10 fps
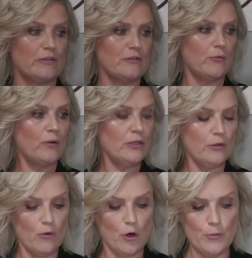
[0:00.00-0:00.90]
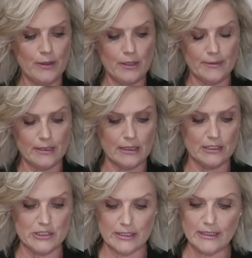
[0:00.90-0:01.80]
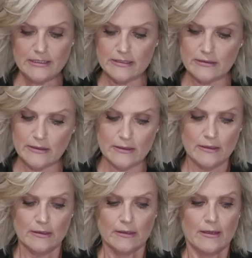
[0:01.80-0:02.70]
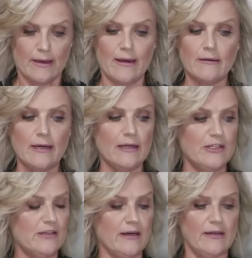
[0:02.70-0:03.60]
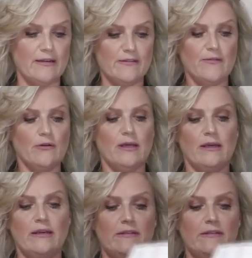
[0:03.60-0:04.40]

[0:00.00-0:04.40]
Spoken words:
when you open up a colour chart, our colour chart is very easy